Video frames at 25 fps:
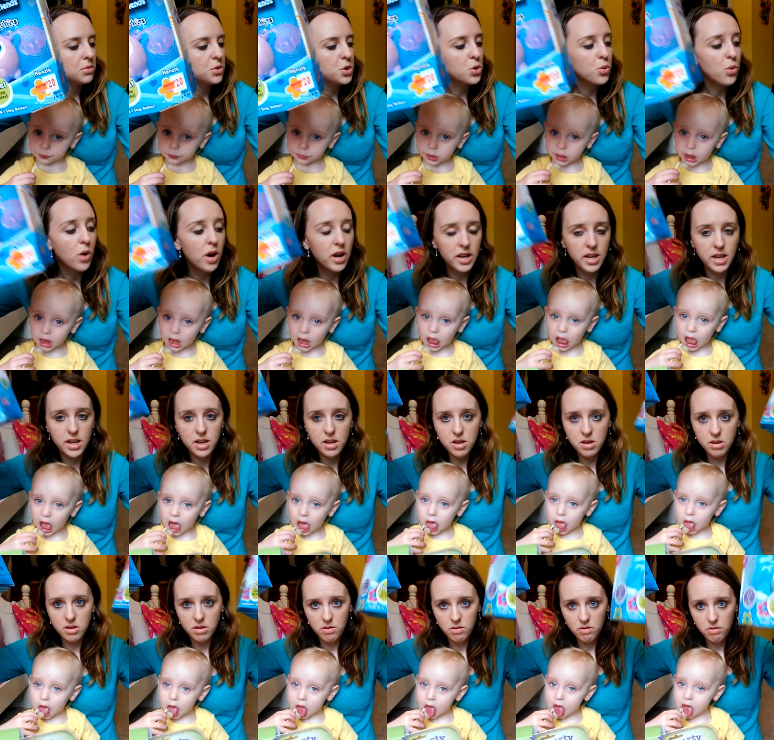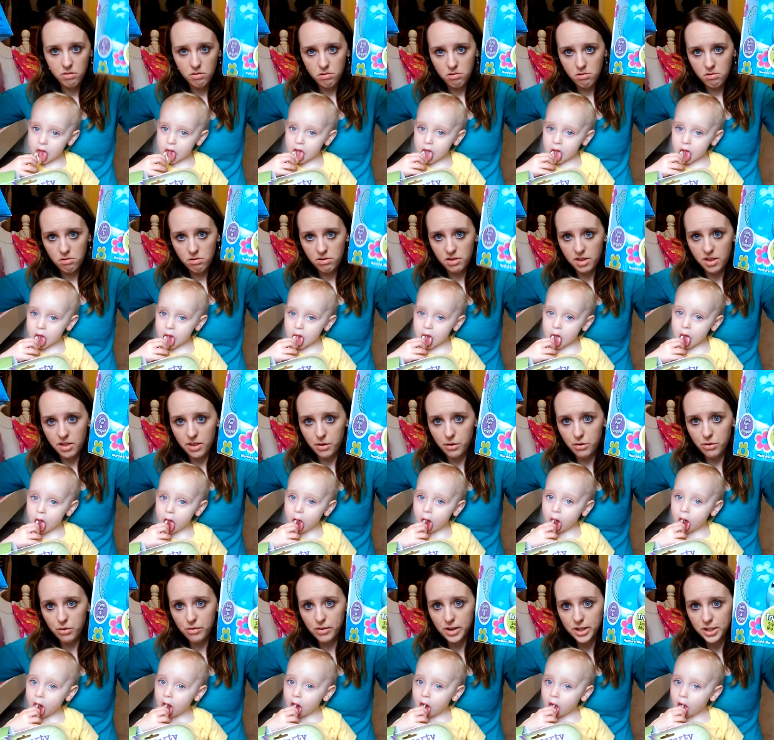Speaker 1: twenty dollars, then they
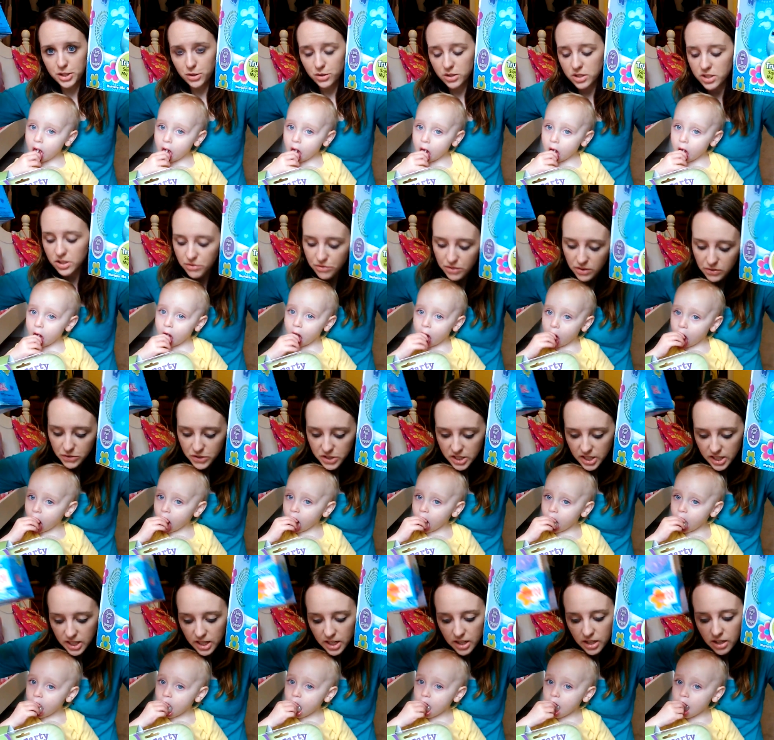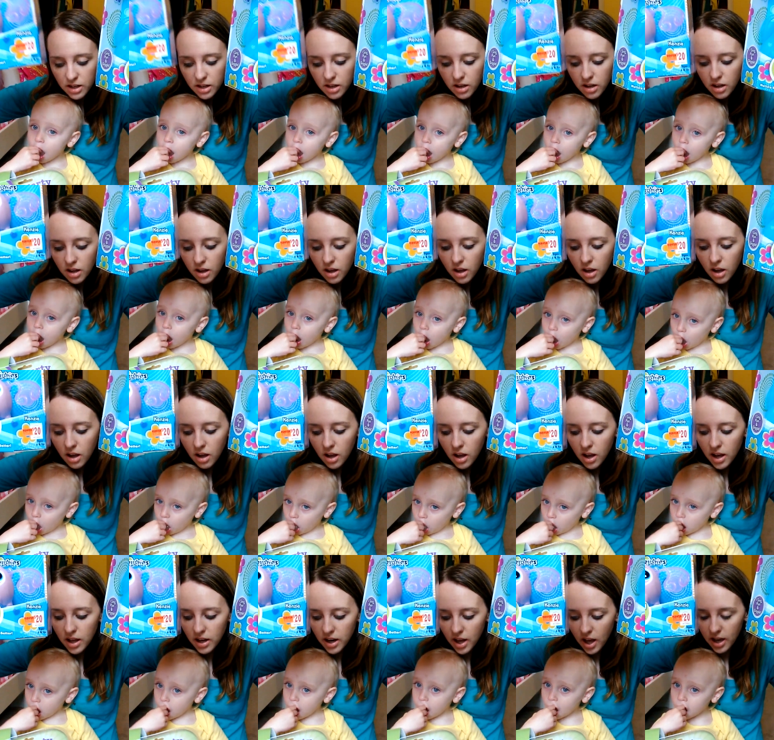were reduced to fifteen dollars,
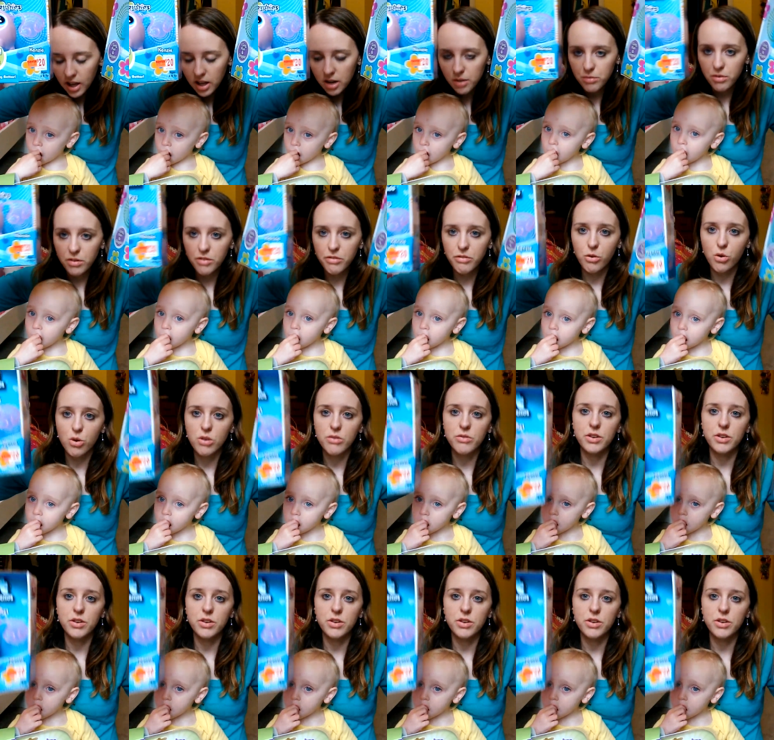and I got them for four